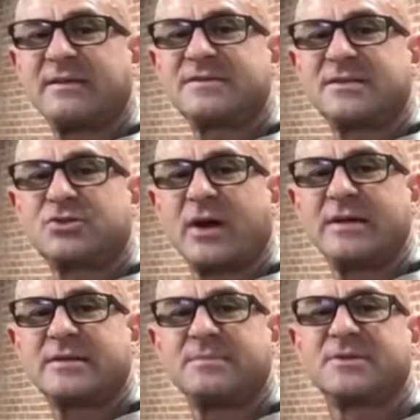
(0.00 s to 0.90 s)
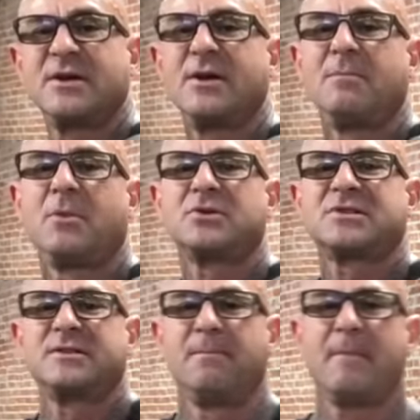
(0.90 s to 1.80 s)
gives the triceps
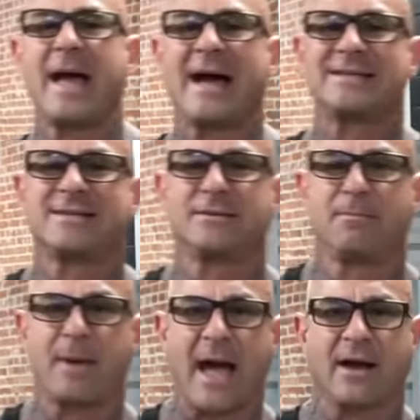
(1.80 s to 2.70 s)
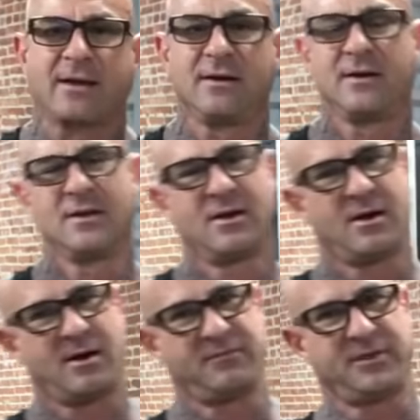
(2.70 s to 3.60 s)
most of the mass in the back
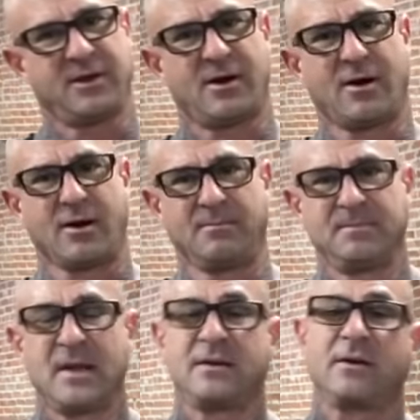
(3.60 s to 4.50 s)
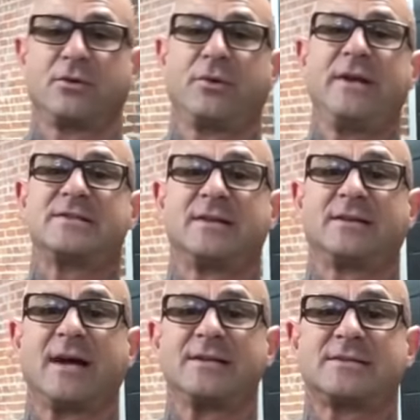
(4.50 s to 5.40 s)
of the arm. Now, the reason
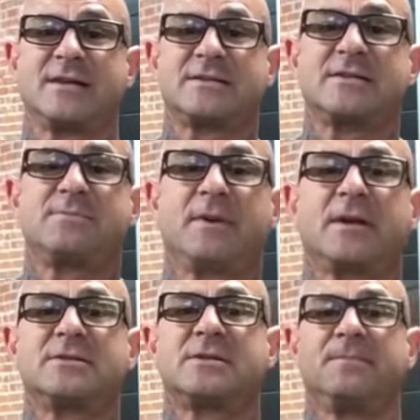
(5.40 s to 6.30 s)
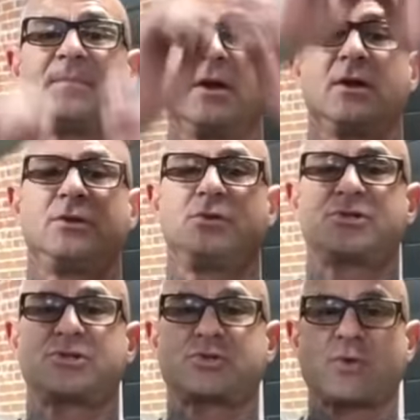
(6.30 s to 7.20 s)
it does this is because you
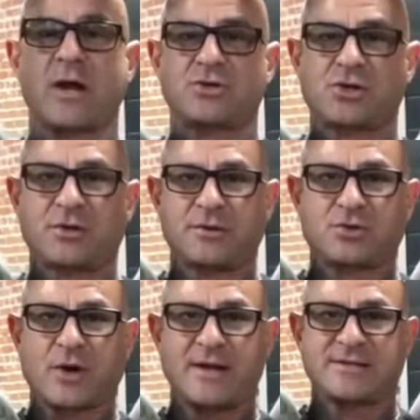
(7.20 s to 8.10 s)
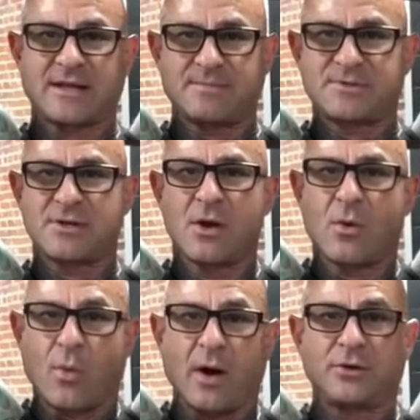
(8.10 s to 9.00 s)
stretch the triceps
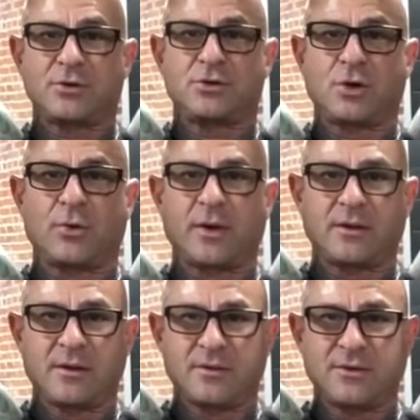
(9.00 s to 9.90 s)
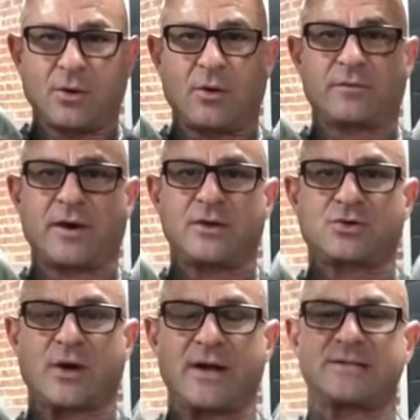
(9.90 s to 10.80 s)
while you're doing the overhead
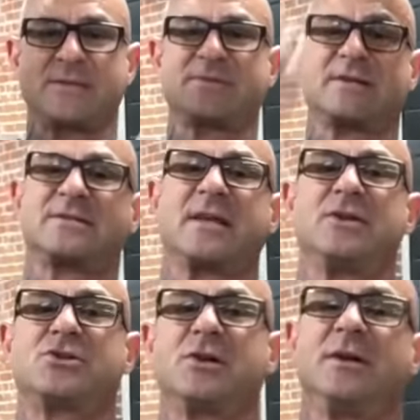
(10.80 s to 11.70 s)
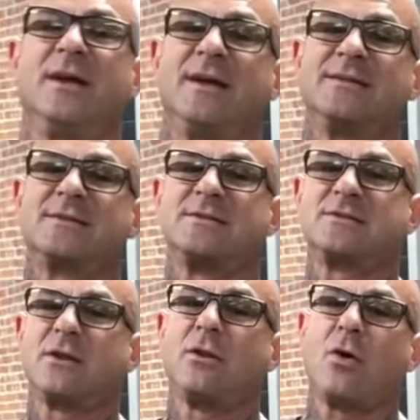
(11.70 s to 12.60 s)
triceps extension. And since
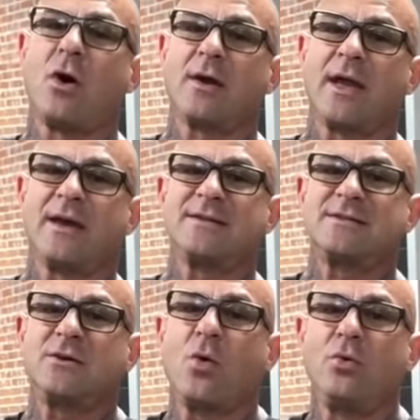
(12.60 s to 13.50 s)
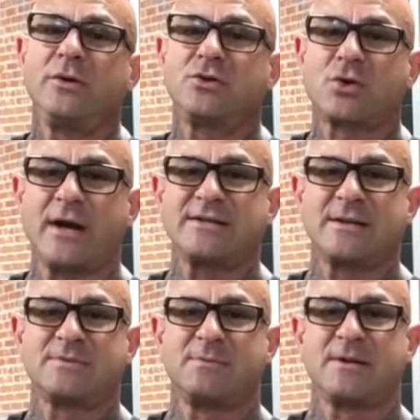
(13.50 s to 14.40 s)
the long head is the only
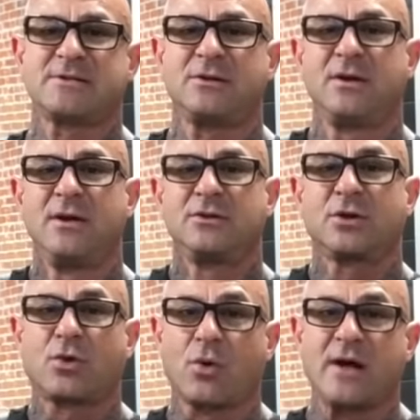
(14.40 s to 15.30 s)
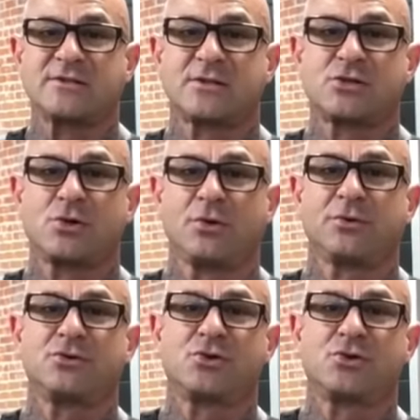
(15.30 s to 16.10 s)
triceps muscle to cross the shoulder